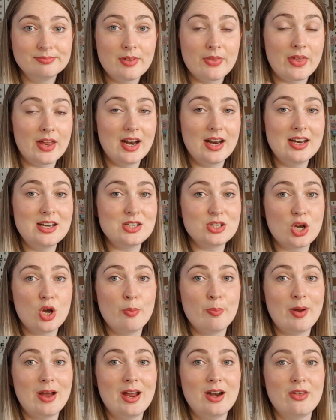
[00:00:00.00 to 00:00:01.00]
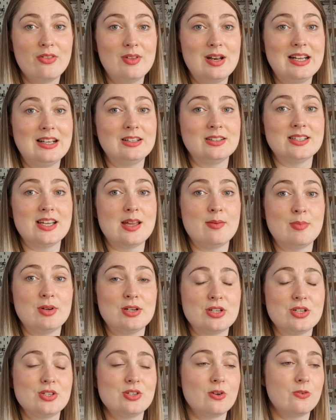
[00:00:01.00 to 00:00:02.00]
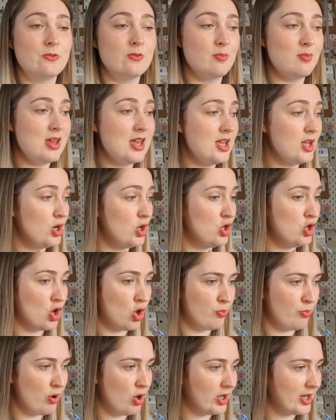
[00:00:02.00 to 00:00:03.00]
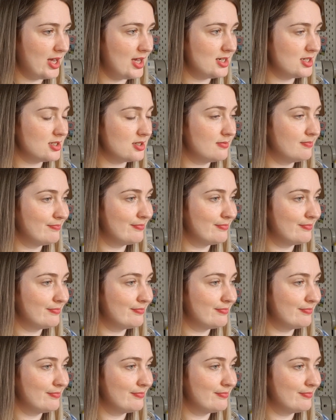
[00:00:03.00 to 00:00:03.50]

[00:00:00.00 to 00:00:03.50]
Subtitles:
Then I need to go and buy another little tape measure. So for me, no pocket.